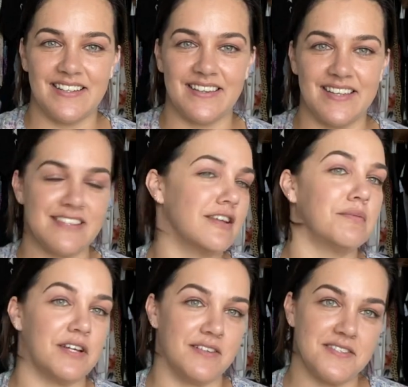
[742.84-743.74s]
There's no
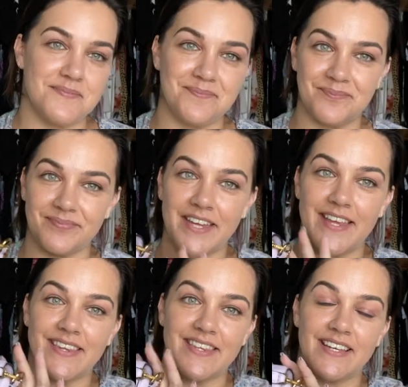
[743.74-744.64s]
words.
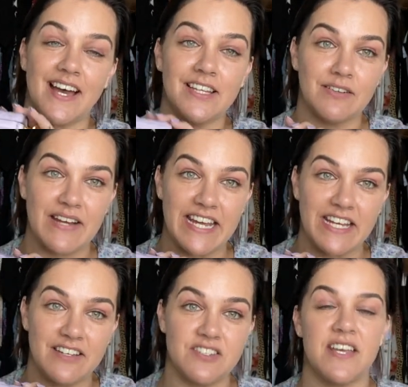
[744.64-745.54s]
The color
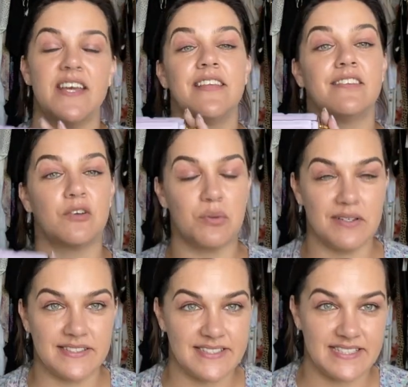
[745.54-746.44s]
range, the
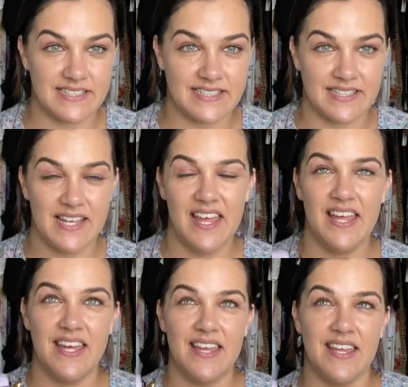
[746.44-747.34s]
quality,
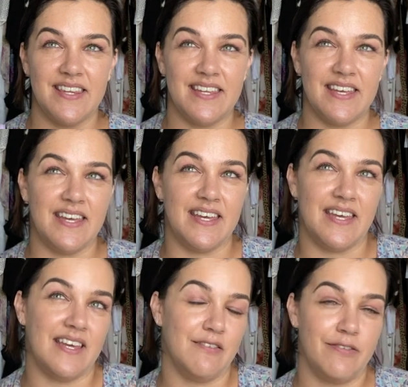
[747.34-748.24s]

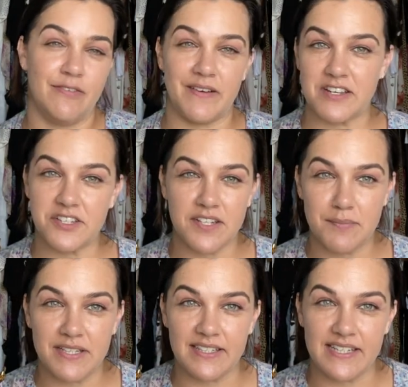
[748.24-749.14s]
the
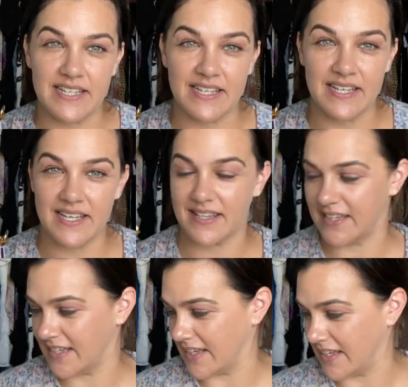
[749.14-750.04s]
fashionability,
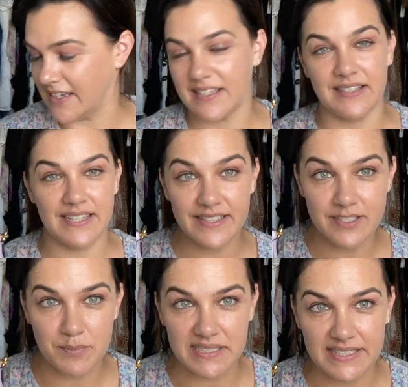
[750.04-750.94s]
the
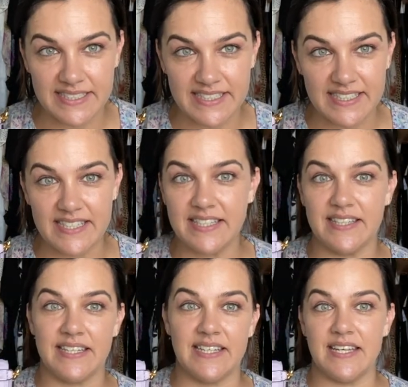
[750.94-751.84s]
collectability,
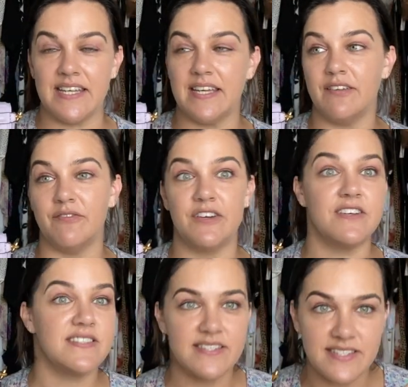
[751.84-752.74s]
the
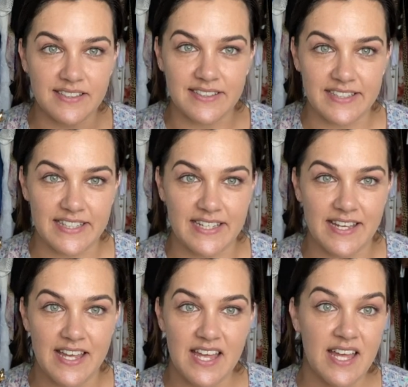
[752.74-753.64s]
versatility.
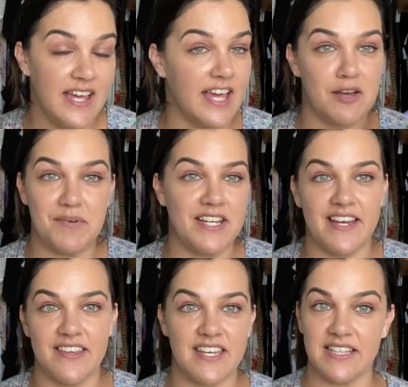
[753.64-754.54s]
How many
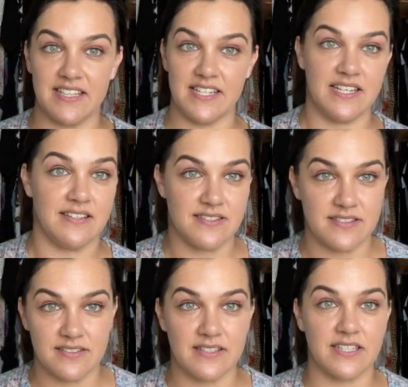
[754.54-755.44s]
other illities
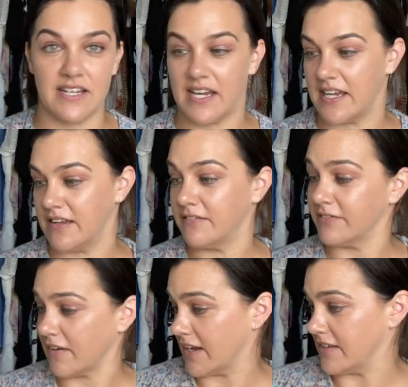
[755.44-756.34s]
can I
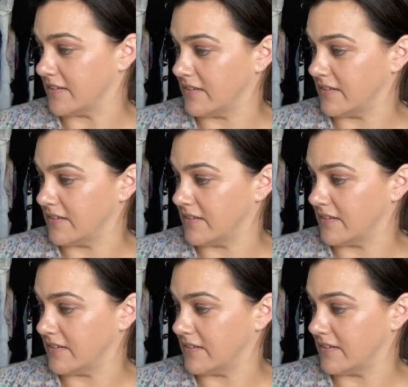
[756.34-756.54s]
find